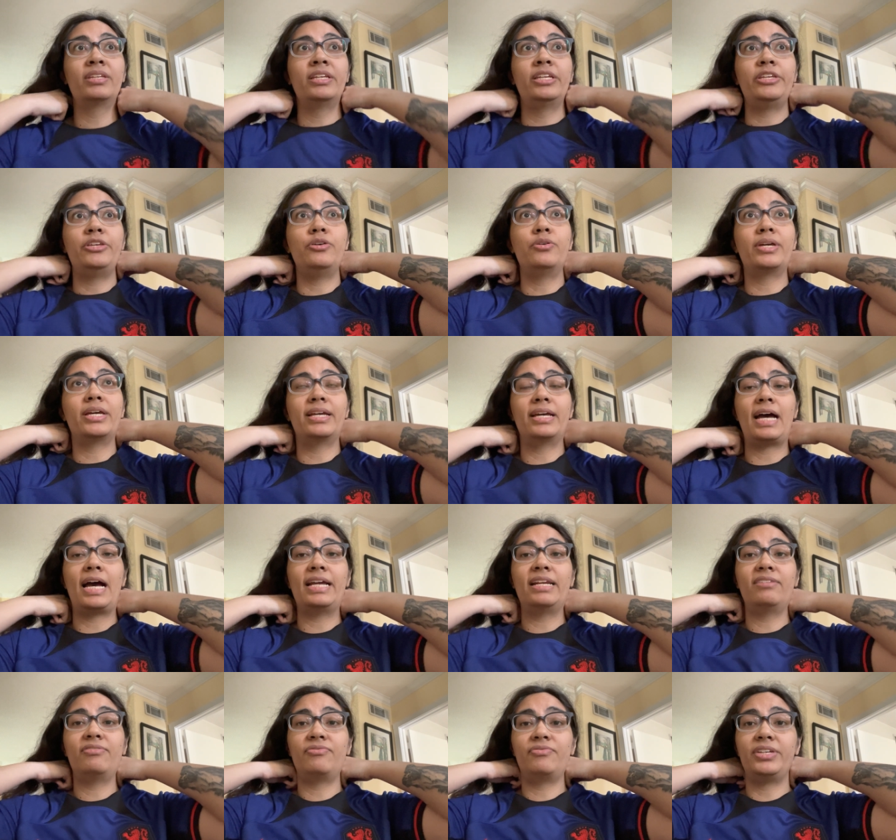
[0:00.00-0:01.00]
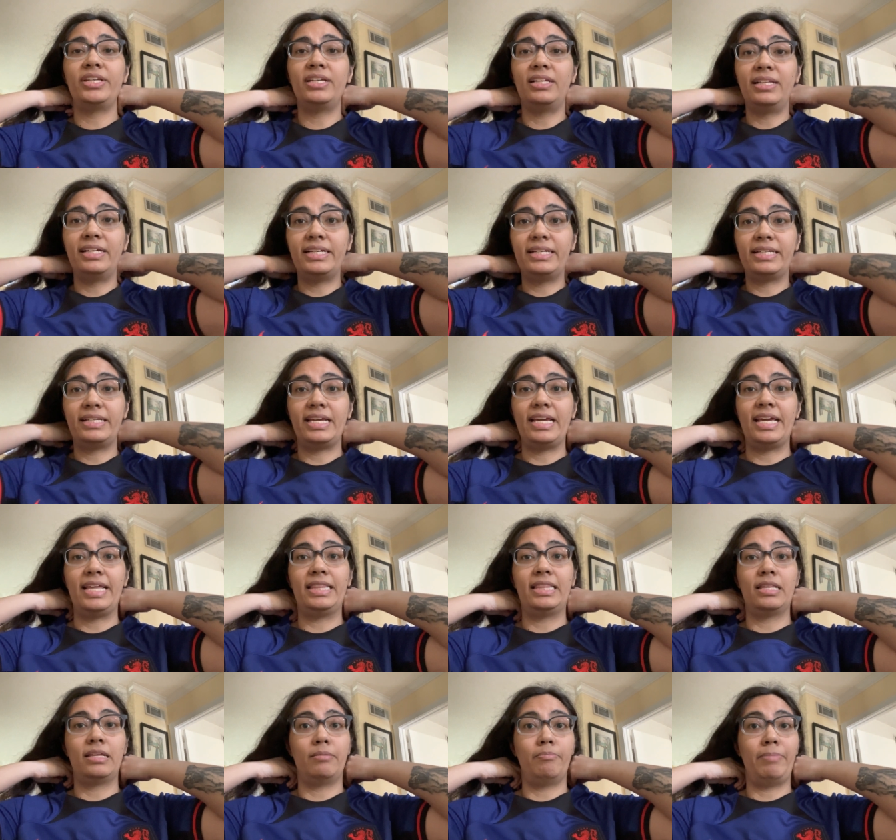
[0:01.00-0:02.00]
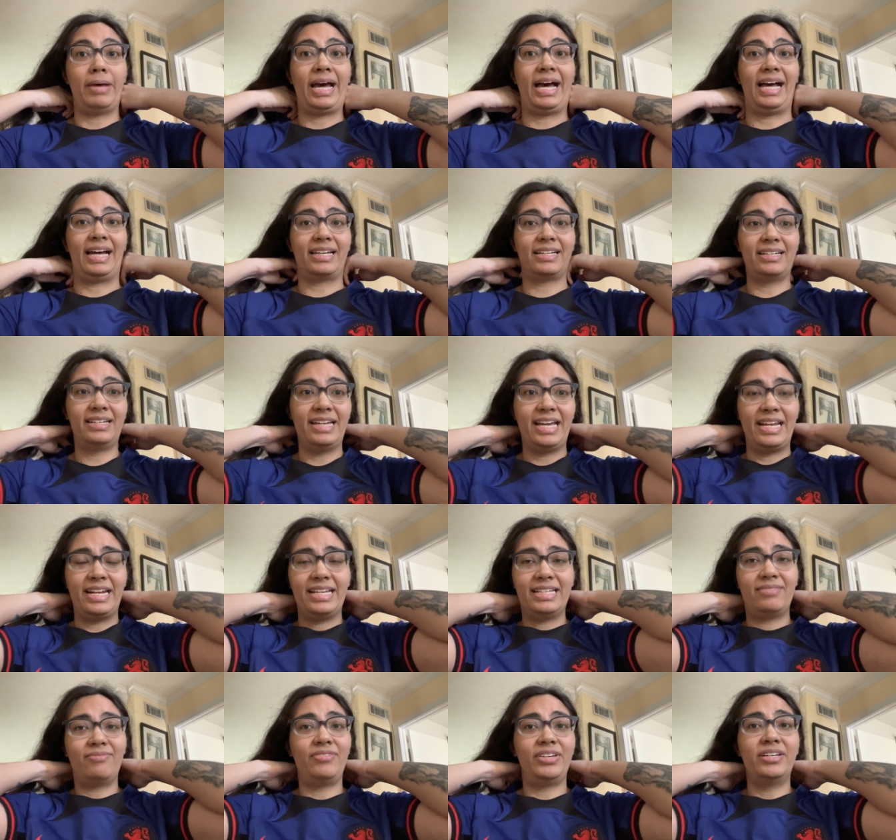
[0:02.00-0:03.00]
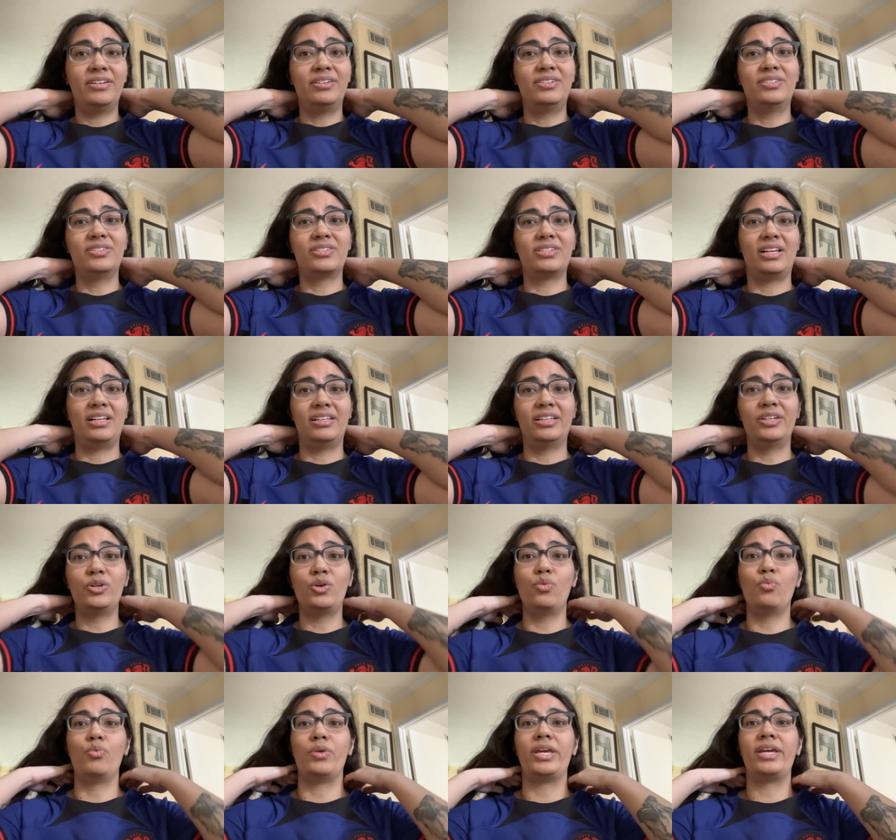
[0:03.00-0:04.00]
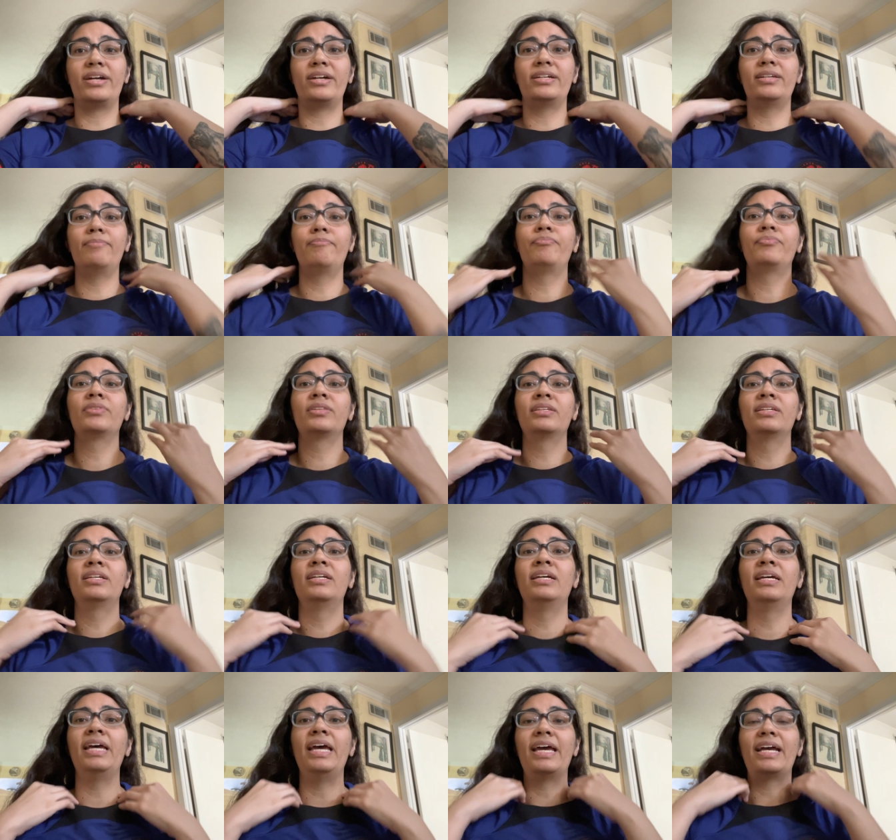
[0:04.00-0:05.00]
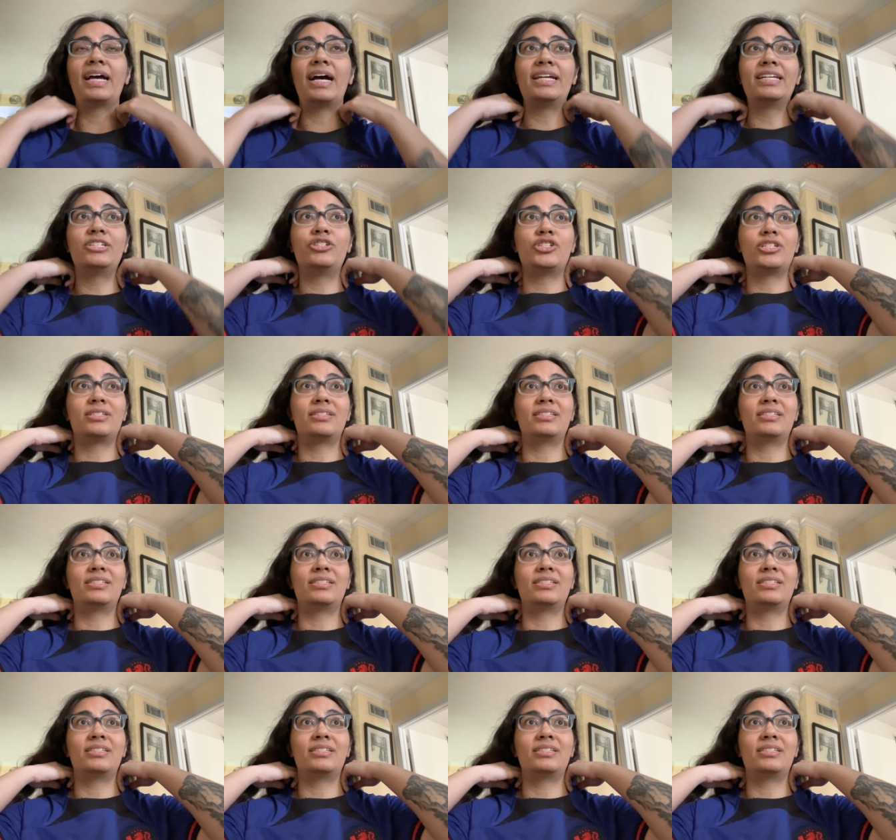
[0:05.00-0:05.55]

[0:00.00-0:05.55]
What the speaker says: You can kind of feel it in the back, and it feels a little weird. It kind of just